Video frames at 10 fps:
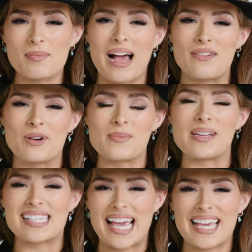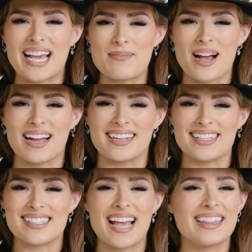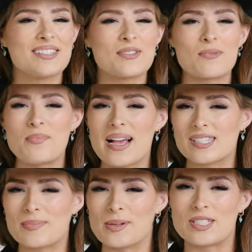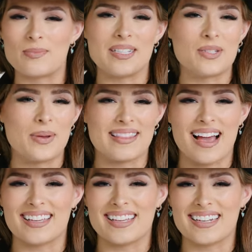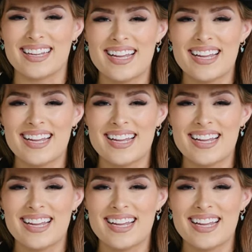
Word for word: platform is Kicking Up Kindness, and these are the best boots to be doing that in.